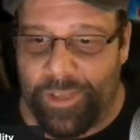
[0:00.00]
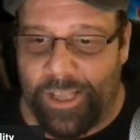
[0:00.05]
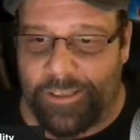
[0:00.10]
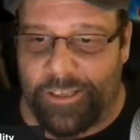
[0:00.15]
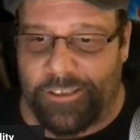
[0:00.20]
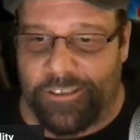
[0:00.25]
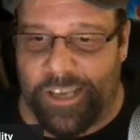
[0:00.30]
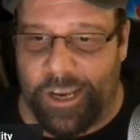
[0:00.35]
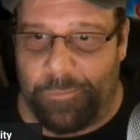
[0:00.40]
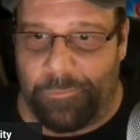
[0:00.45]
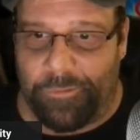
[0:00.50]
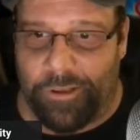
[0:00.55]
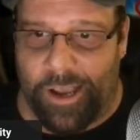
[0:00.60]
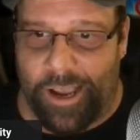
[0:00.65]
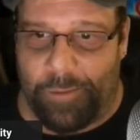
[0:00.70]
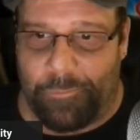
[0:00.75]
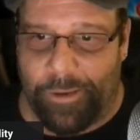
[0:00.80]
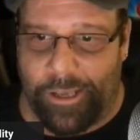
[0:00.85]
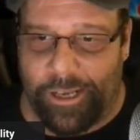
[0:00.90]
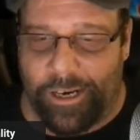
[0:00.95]
At the same
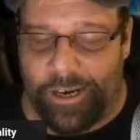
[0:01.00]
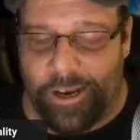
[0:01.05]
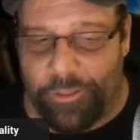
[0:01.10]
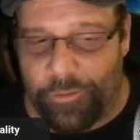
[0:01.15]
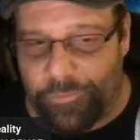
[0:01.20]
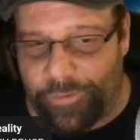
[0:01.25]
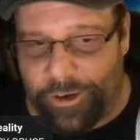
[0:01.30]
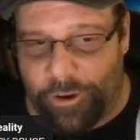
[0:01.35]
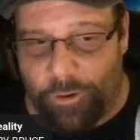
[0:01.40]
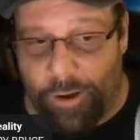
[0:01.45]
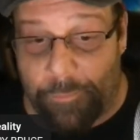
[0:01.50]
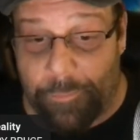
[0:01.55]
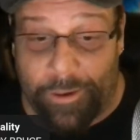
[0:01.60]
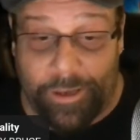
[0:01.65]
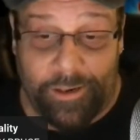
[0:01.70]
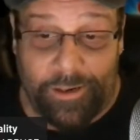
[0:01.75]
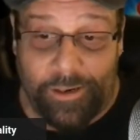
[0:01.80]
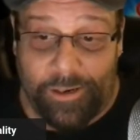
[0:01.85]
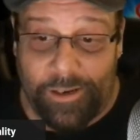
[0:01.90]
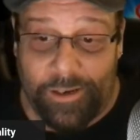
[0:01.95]
time, get another video up.
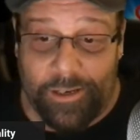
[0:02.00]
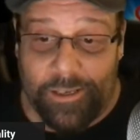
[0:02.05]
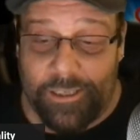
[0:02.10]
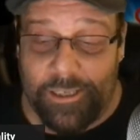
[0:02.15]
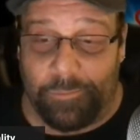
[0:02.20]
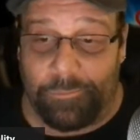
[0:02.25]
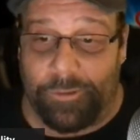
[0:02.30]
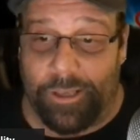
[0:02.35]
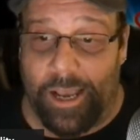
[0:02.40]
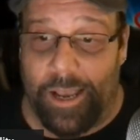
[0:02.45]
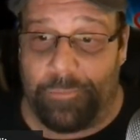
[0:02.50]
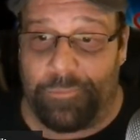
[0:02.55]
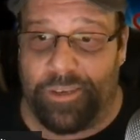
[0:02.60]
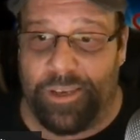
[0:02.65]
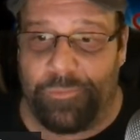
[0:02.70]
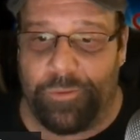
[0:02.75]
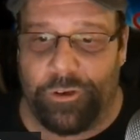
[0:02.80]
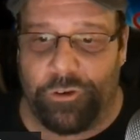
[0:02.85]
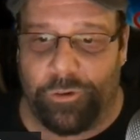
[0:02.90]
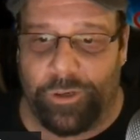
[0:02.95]
But sometimes,
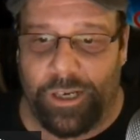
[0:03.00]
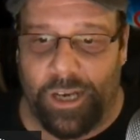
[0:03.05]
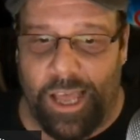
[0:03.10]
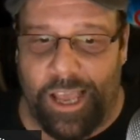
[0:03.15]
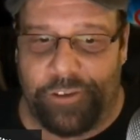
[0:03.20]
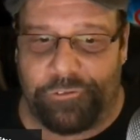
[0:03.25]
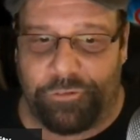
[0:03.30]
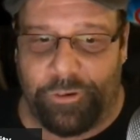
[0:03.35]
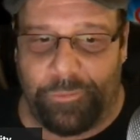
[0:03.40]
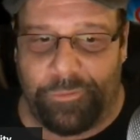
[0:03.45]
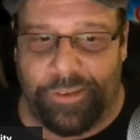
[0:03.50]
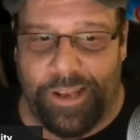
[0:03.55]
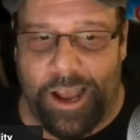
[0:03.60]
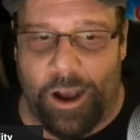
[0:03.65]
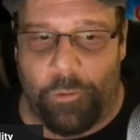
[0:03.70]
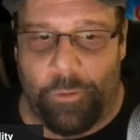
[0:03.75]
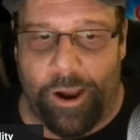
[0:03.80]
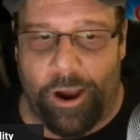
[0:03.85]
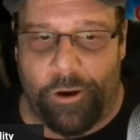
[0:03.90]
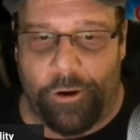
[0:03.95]
even during the live streams
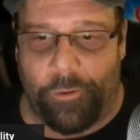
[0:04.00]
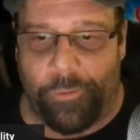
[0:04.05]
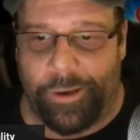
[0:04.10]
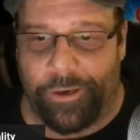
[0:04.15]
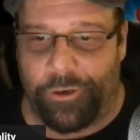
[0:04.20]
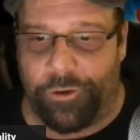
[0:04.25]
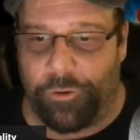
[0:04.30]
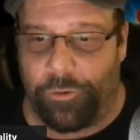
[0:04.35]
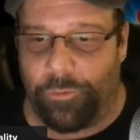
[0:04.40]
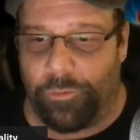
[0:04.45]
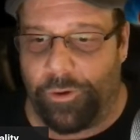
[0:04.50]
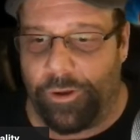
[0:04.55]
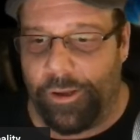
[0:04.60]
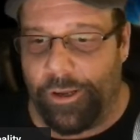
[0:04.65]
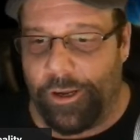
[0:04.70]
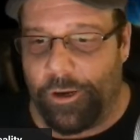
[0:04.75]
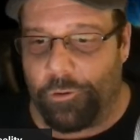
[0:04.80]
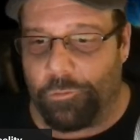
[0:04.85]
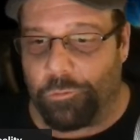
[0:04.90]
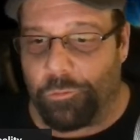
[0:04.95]
now, we are going to
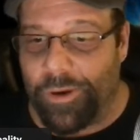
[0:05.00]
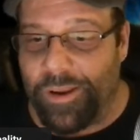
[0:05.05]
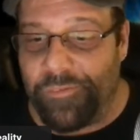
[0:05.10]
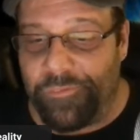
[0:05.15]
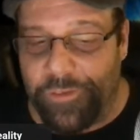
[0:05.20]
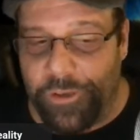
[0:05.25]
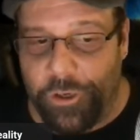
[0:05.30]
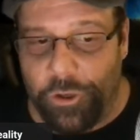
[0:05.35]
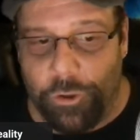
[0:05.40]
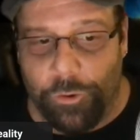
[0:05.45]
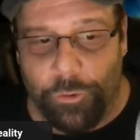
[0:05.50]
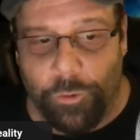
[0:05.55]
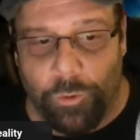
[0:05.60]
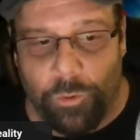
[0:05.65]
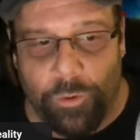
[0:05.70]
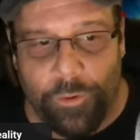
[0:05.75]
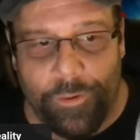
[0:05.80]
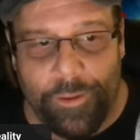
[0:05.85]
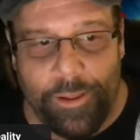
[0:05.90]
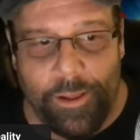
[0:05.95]

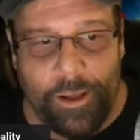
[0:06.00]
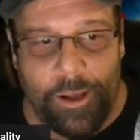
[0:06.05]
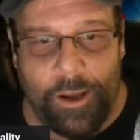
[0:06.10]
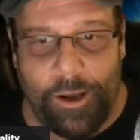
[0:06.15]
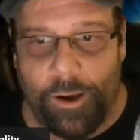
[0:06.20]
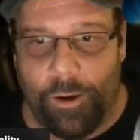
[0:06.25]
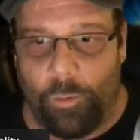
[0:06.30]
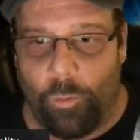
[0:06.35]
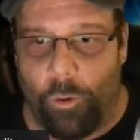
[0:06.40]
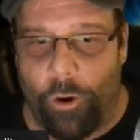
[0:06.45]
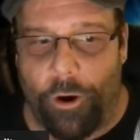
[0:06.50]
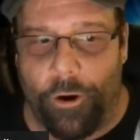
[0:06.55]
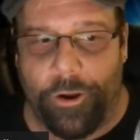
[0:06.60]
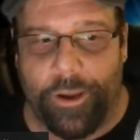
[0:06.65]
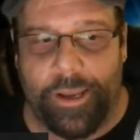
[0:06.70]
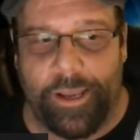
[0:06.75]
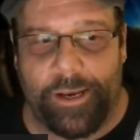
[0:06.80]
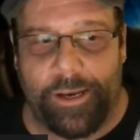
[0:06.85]
review work.